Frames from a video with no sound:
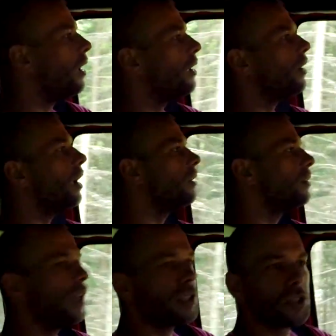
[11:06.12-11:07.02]
yeah,
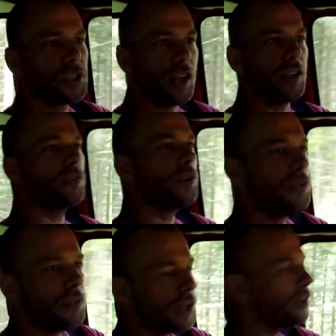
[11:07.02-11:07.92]
that's a challenge for you,
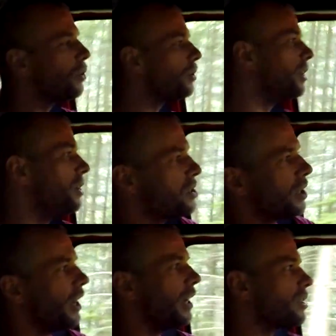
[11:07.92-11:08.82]
finding all the Easter
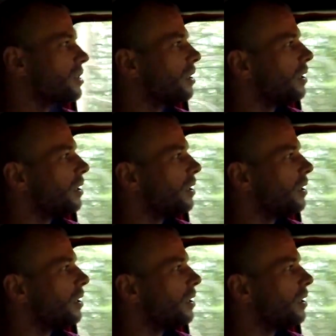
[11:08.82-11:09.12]
eggs.